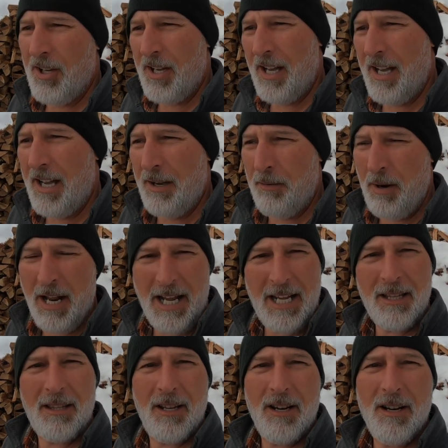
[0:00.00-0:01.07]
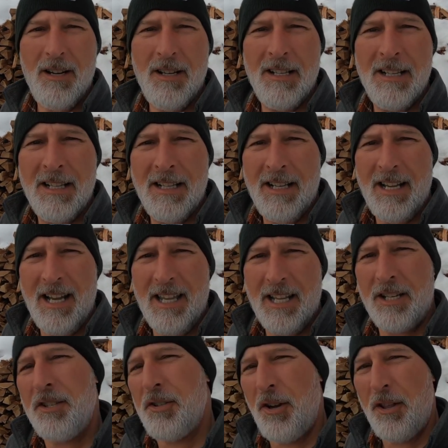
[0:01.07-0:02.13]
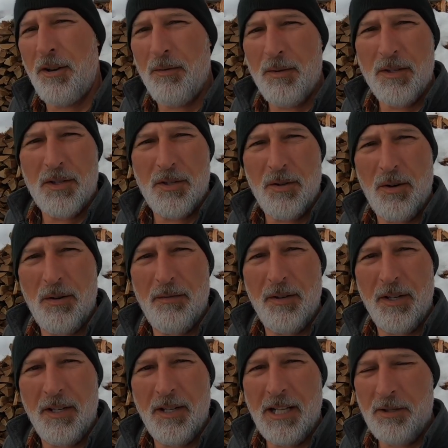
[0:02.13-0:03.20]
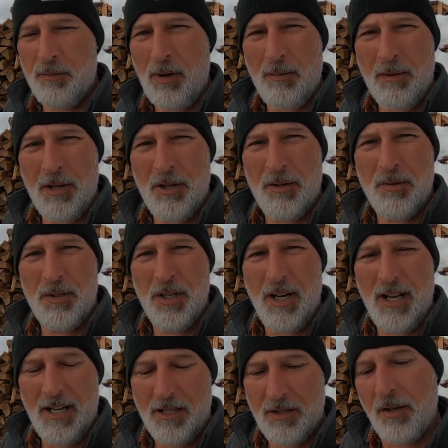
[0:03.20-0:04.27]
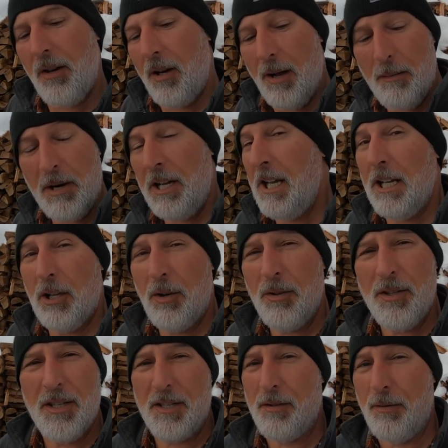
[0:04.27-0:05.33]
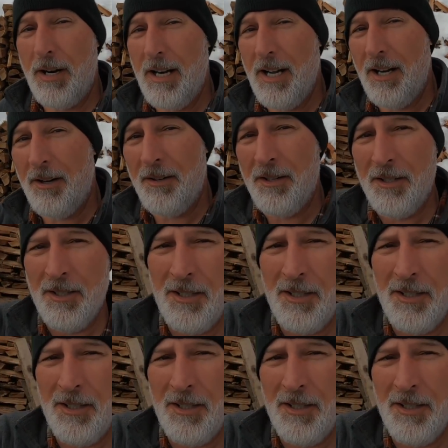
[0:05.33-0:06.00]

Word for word: uh, when I get there and then I'll show you their wood stove and that's what I'm gonna do today. So I'm gonna get loading this right now.